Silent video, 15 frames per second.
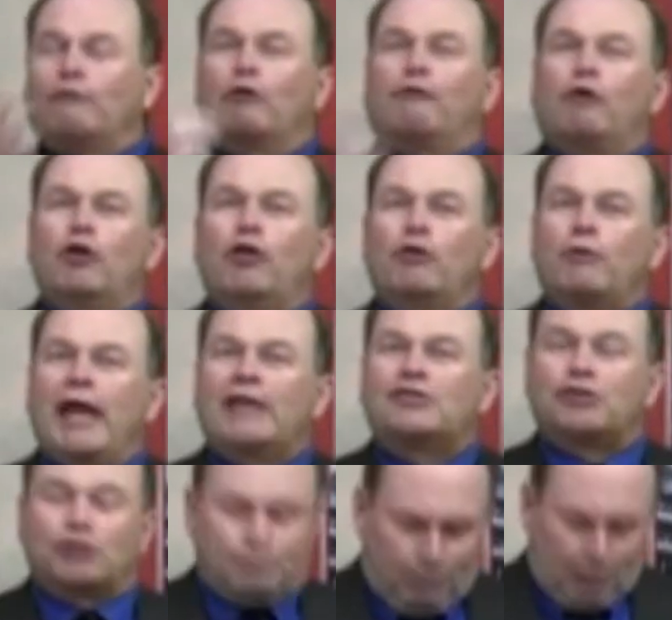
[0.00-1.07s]
For further
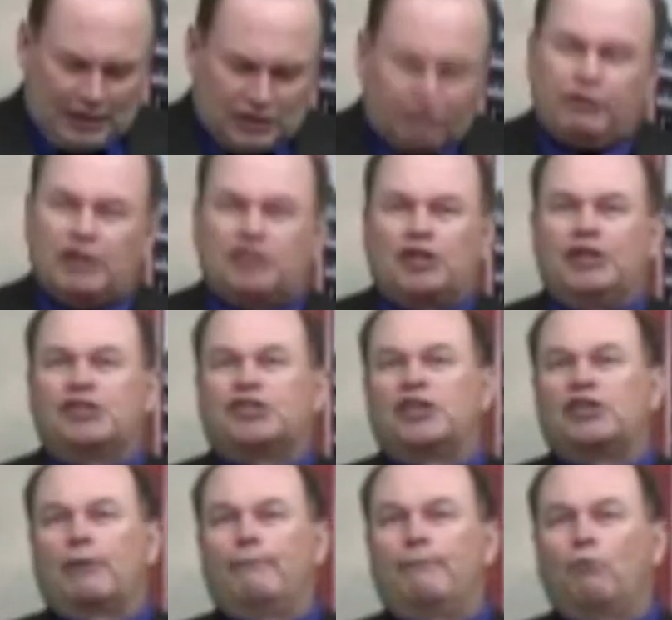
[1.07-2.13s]
answers, please visit us
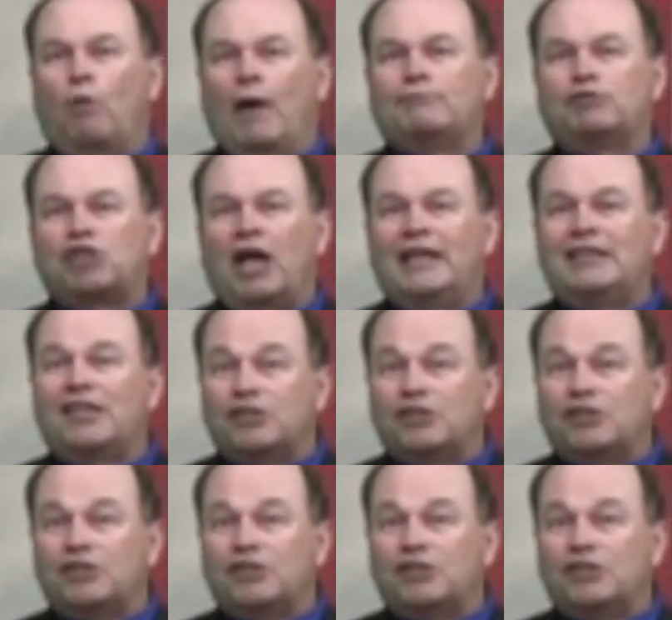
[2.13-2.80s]
at the website